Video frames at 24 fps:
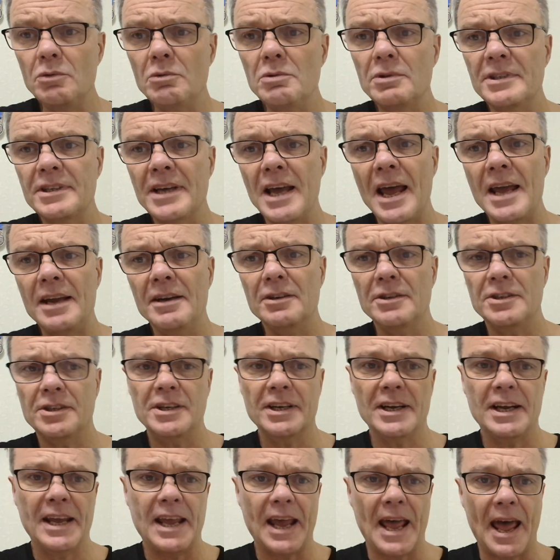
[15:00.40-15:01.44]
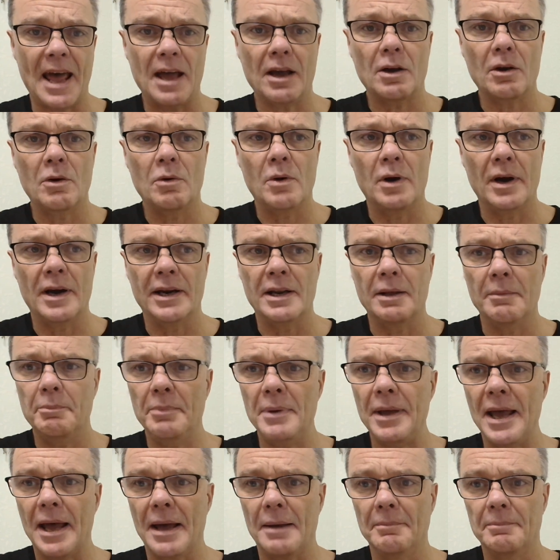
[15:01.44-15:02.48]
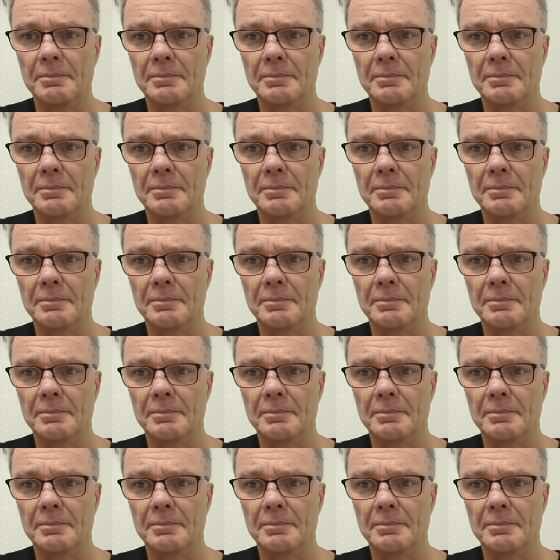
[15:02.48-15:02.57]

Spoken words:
tend to get quite a bit.